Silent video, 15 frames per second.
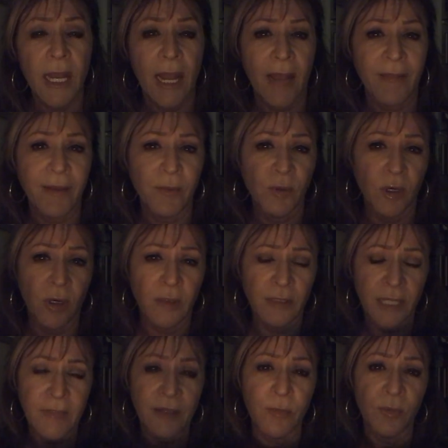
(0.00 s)
and they were
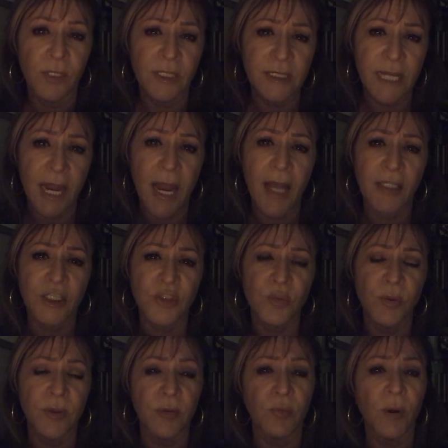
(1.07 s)
like they were attached
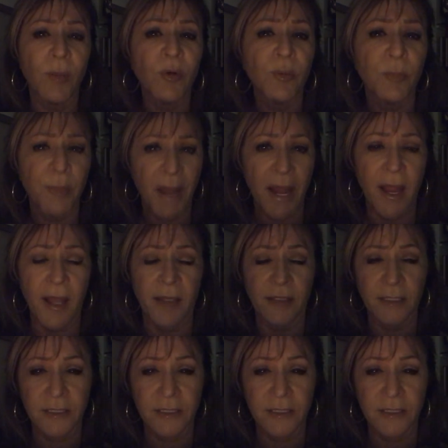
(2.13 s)
with a rubber band,